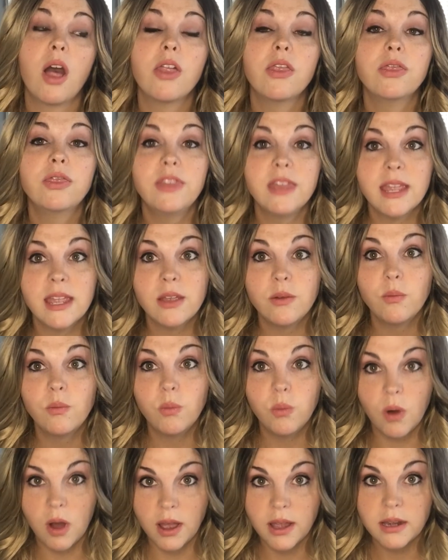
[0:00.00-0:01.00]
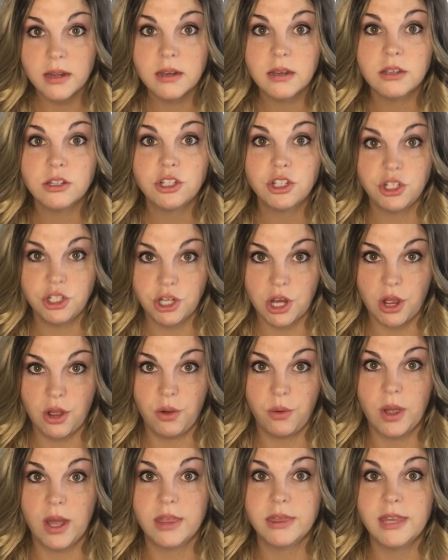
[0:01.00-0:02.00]
The one
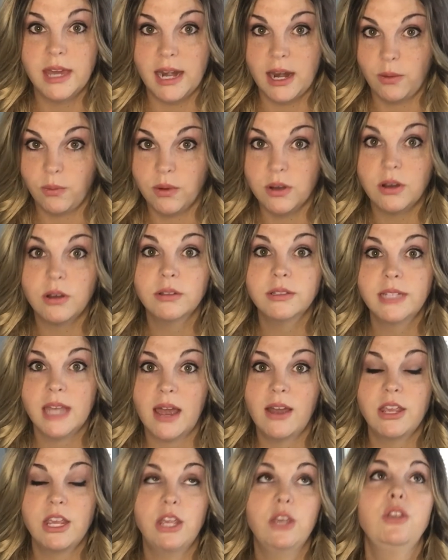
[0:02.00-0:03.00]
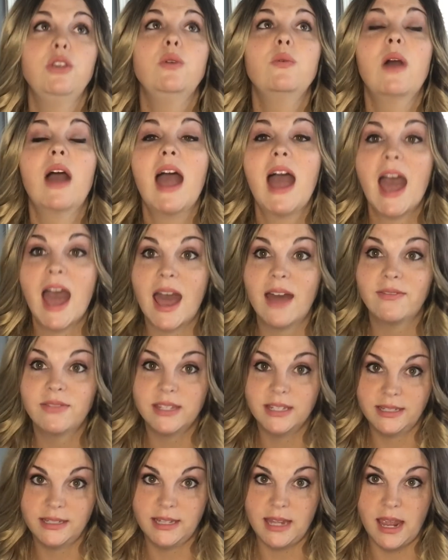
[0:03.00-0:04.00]
show that I will tell you, you have
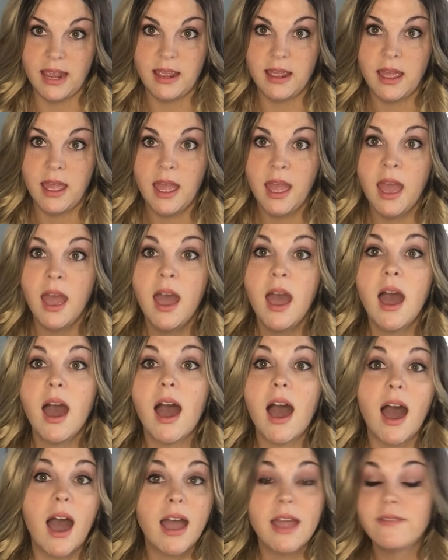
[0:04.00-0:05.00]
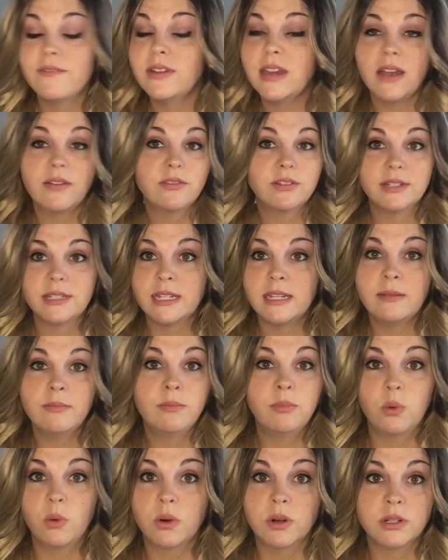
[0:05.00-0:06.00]
to see. I've never seen
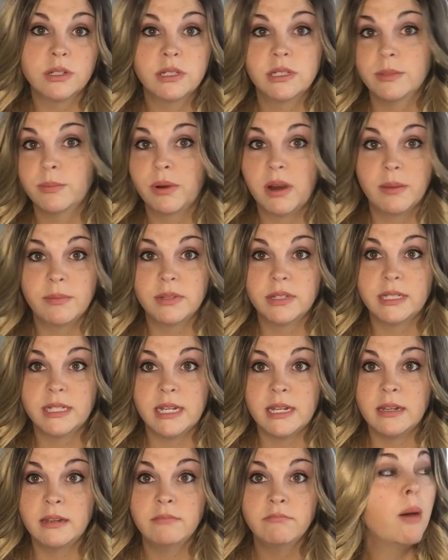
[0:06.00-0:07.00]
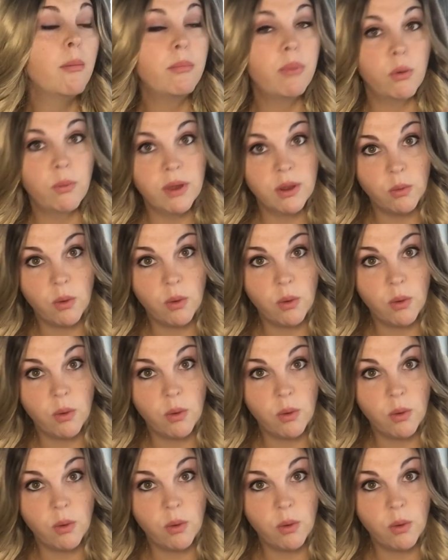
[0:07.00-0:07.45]
Bourne Supremacy, but we